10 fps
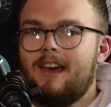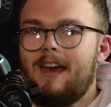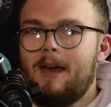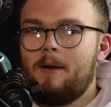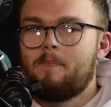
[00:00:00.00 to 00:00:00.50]

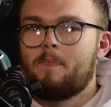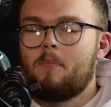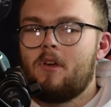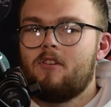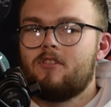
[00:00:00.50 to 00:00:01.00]
Um,
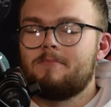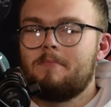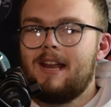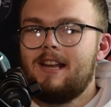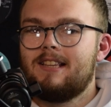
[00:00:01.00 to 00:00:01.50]
but there's
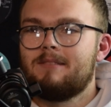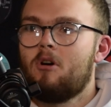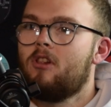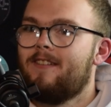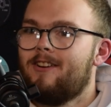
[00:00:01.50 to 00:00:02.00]
many small